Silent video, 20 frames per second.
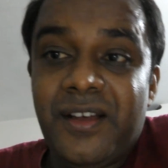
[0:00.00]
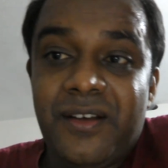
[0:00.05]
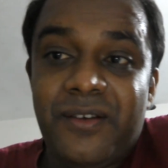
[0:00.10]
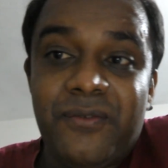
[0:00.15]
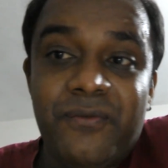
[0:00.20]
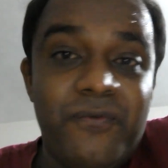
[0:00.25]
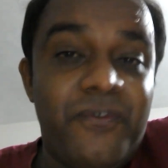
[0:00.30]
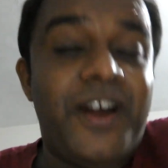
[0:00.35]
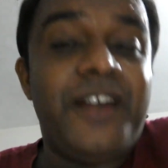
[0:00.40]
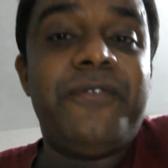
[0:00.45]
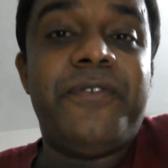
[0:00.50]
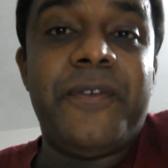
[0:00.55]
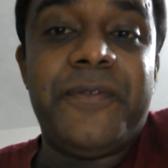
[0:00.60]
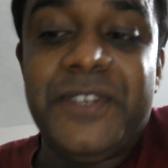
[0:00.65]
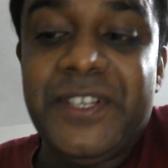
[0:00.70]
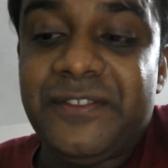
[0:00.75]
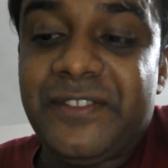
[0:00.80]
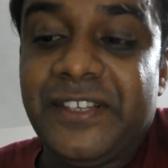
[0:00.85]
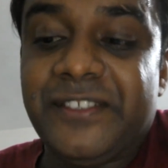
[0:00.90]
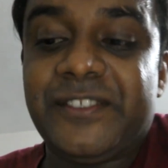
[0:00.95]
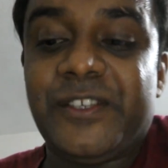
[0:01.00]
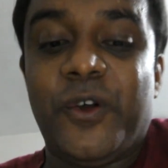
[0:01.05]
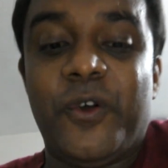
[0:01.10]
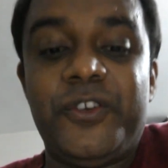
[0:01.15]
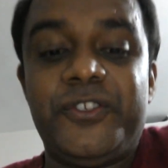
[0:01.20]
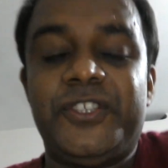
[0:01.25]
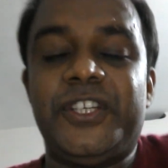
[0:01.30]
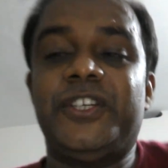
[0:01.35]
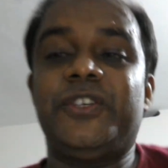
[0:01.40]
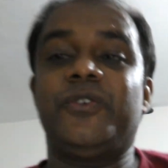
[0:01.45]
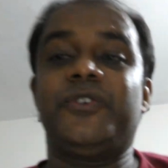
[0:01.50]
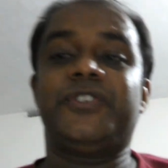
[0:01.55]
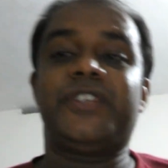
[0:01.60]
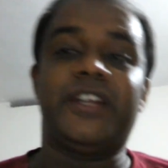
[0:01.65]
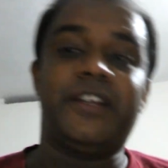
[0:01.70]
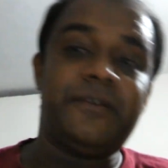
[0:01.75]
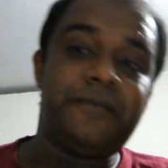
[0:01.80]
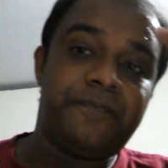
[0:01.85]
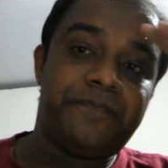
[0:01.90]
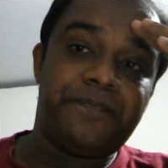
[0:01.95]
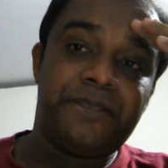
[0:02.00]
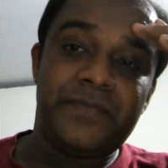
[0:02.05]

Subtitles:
156 constitution